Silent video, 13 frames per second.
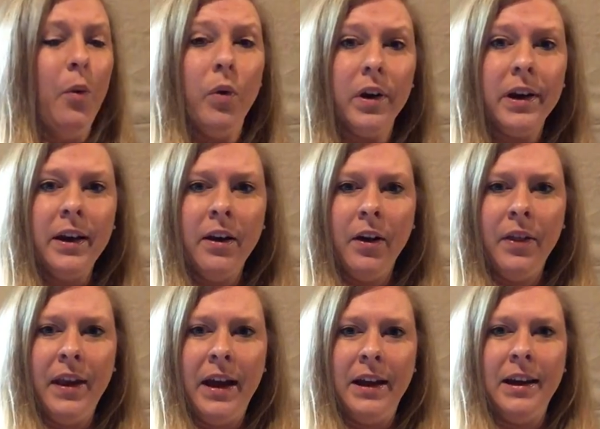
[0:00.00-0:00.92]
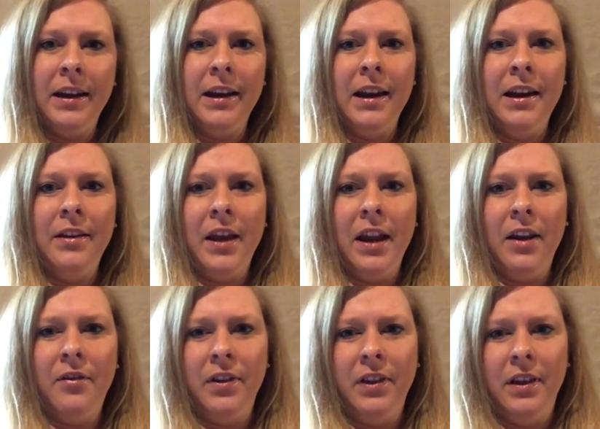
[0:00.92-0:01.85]
working on that and getting that
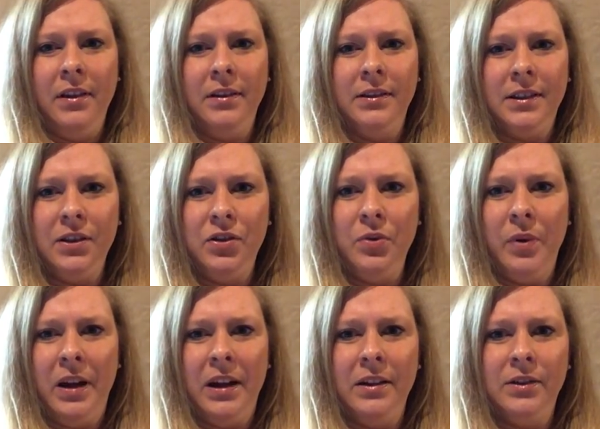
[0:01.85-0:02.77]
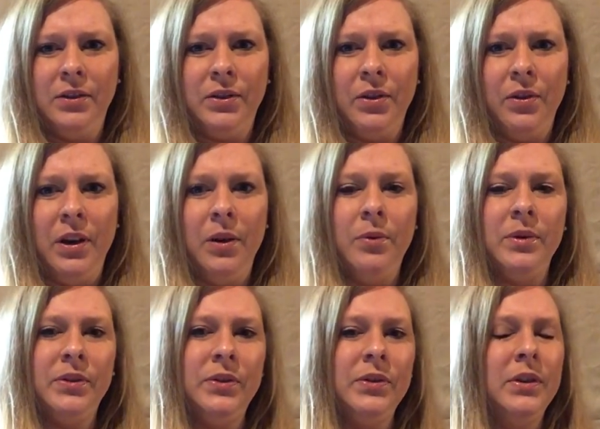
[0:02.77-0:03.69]
everything situated so that it
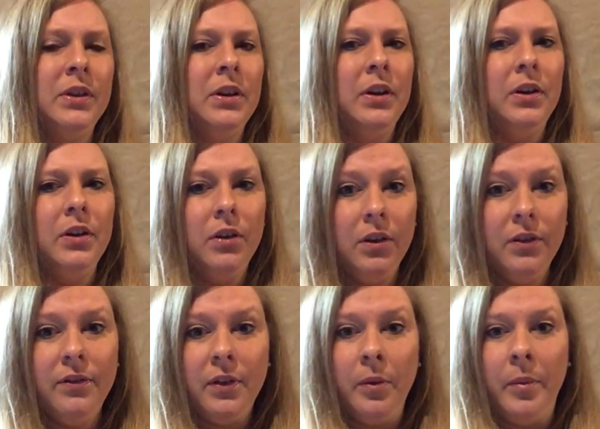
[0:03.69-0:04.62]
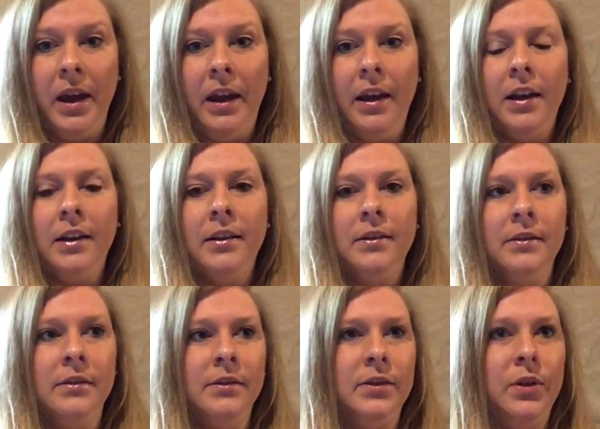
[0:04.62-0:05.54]
was good for me,
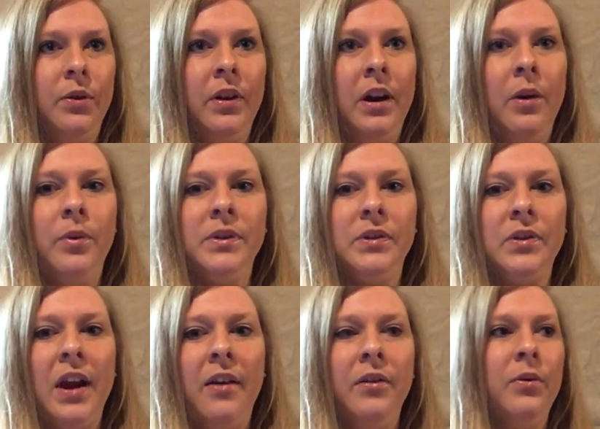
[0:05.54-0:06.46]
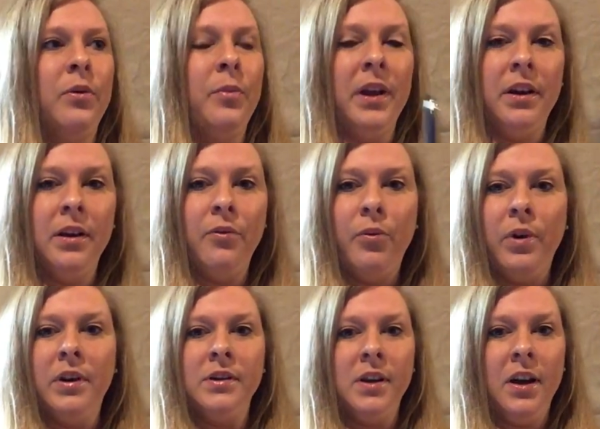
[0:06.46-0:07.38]
and so that I wasn't having repetitive
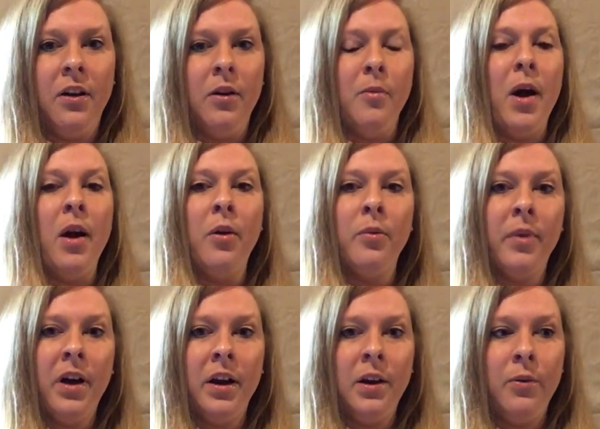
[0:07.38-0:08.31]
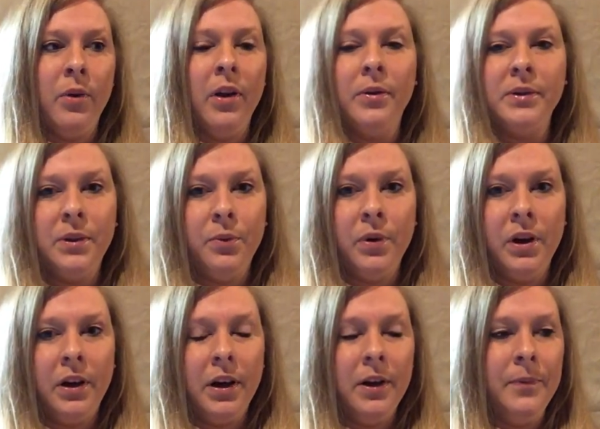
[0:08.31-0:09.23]
wear and tear on my own body while I was at work.